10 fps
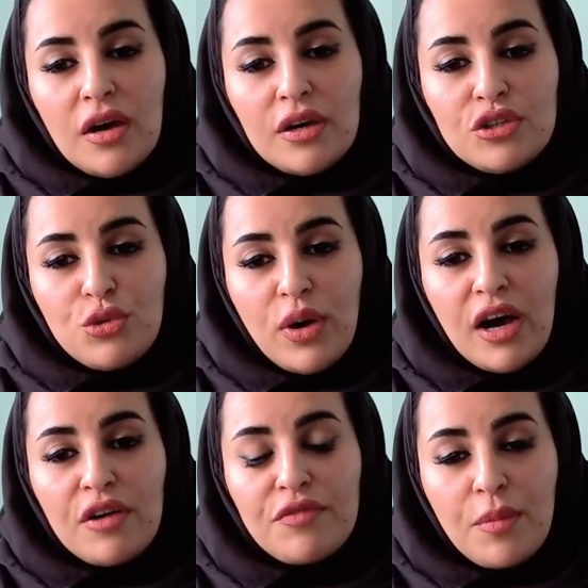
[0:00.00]
to
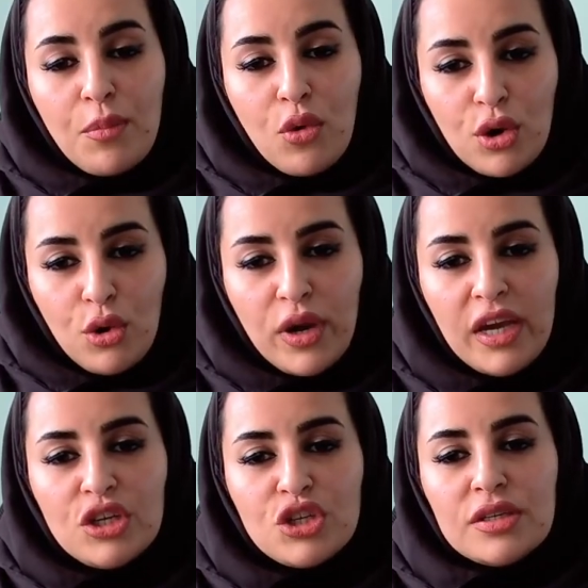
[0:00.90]
have more
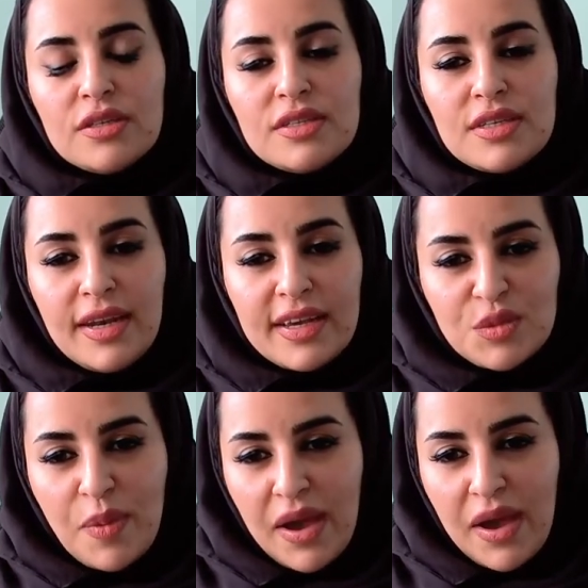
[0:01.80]
locations and
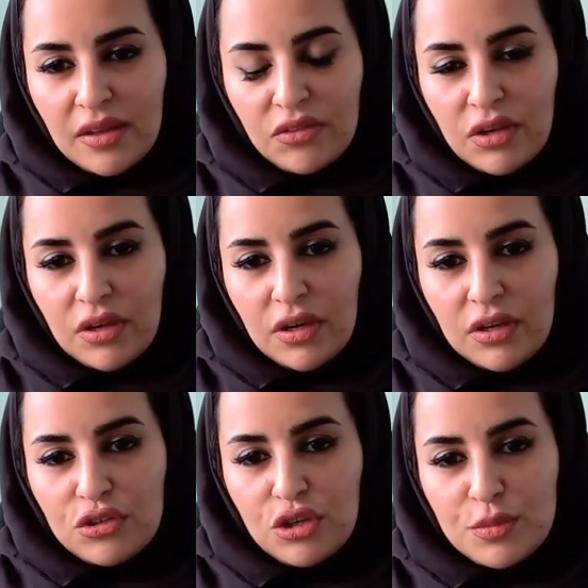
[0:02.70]
expand in
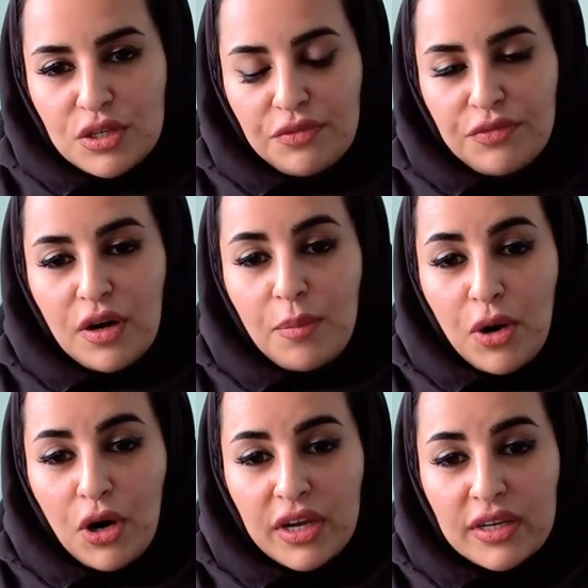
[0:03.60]
terms of
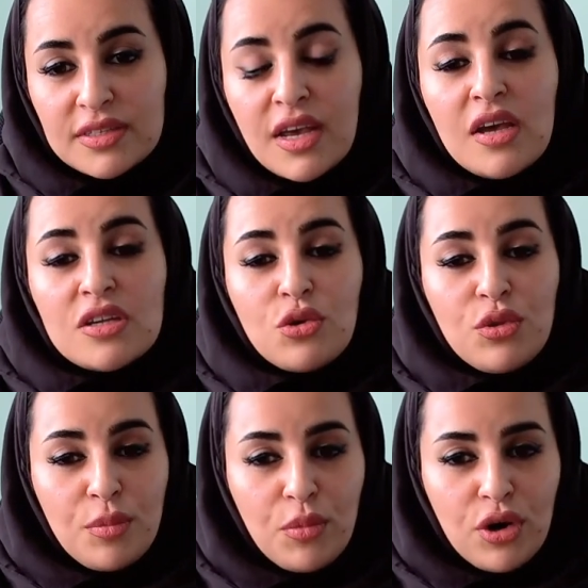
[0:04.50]
markets. So
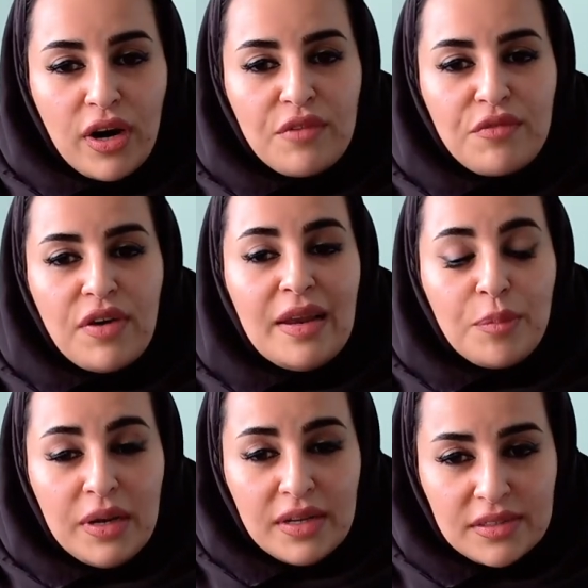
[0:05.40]
the more
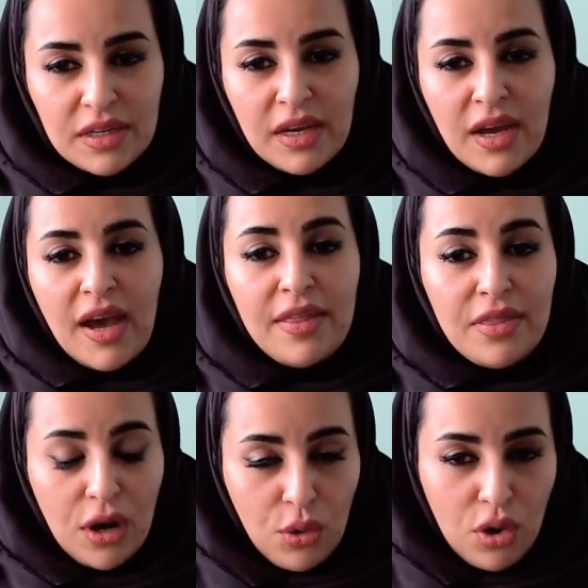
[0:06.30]
availability and
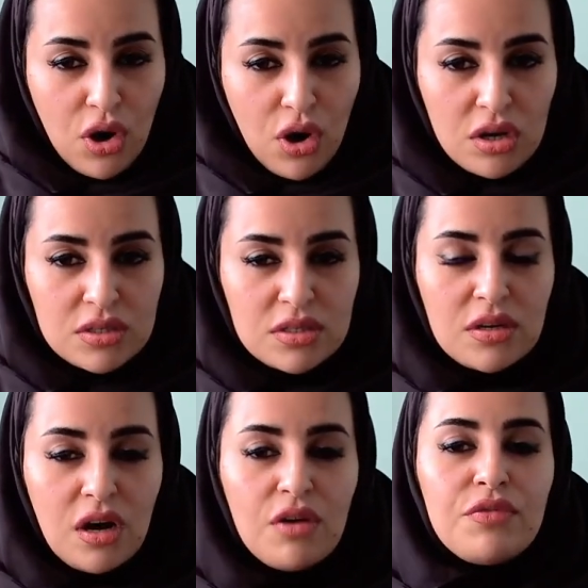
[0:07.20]
the low cost
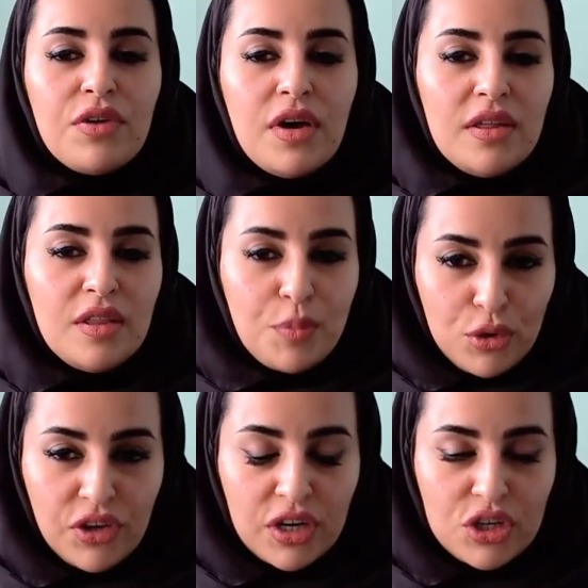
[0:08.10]
of the
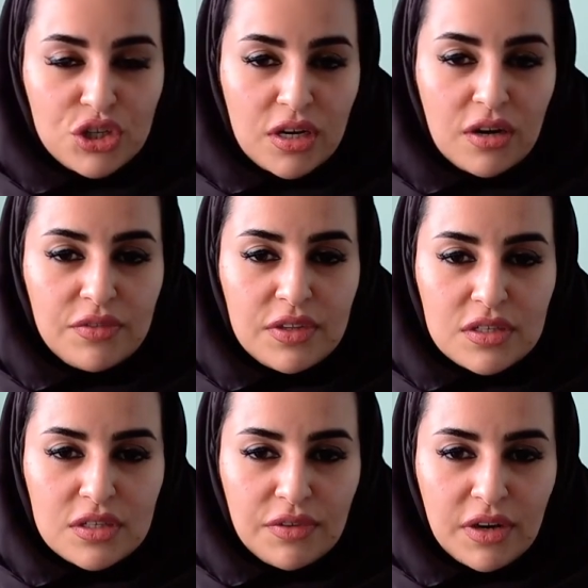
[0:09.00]
production of these
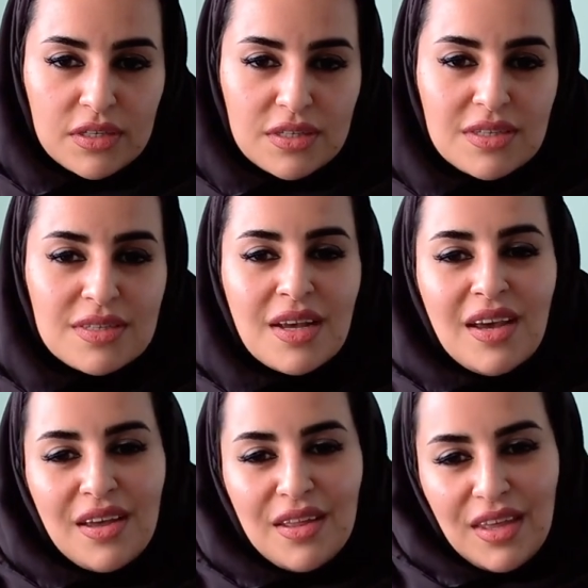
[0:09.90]
devices,
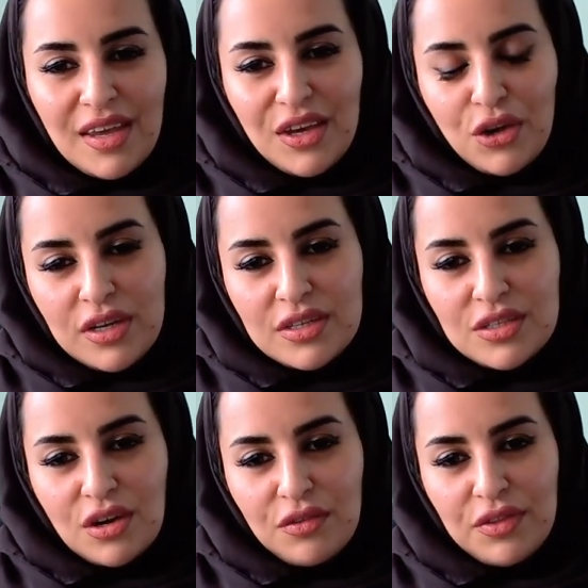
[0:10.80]
the increase
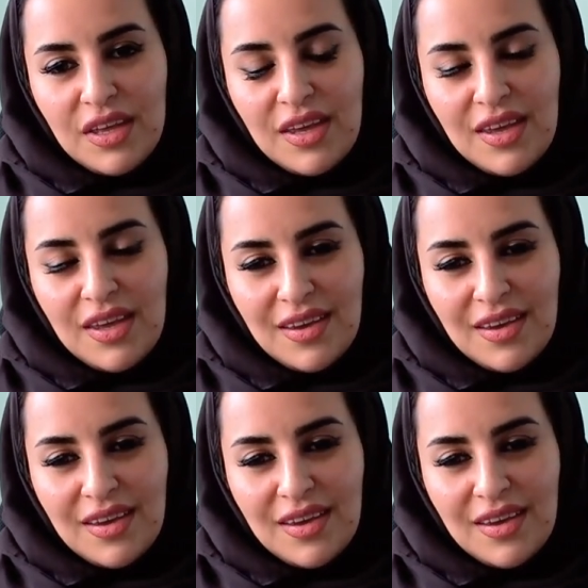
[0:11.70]
of the